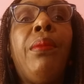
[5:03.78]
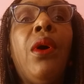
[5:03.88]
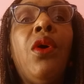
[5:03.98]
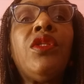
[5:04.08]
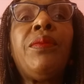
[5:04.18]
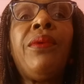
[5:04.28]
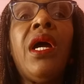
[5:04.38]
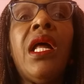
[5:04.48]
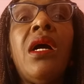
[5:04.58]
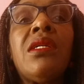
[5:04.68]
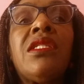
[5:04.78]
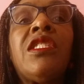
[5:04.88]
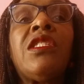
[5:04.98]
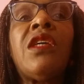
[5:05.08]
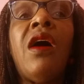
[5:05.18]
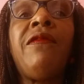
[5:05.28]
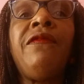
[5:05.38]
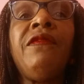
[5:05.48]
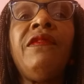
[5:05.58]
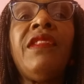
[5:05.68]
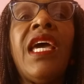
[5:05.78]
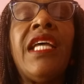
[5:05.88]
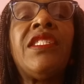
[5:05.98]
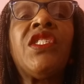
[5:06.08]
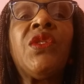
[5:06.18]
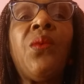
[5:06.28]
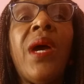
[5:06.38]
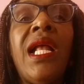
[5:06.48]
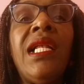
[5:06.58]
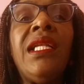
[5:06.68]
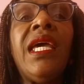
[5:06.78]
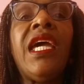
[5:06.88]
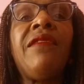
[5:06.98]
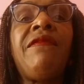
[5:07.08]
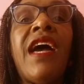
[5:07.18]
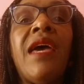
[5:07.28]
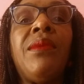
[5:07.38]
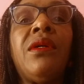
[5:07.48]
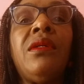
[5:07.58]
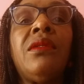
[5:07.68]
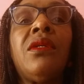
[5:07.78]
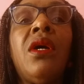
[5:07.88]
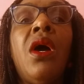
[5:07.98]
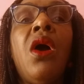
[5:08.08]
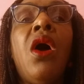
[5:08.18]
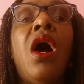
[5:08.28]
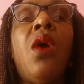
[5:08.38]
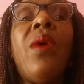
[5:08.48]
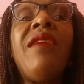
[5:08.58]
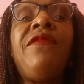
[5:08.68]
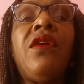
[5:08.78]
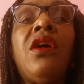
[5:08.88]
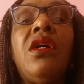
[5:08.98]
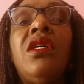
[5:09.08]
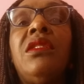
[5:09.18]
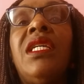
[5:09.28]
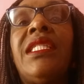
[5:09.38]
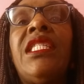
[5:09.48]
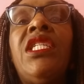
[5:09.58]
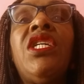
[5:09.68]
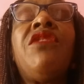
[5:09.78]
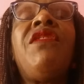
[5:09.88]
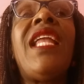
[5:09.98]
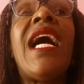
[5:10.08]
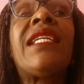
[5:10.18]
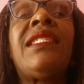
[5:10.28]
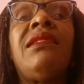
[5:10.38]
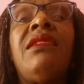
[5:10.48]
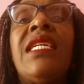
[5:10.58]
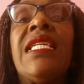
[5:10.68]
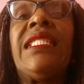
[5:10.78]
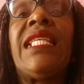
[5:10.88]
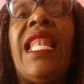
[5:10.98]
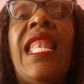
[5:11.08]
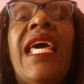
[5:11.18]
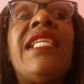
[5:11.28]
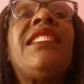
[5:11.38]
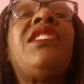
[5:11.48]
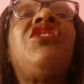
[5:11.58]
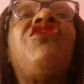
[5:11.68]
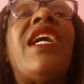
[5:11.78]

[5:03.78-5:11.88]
Both products soften and swell the hair fiber. However, the tear relaxer is less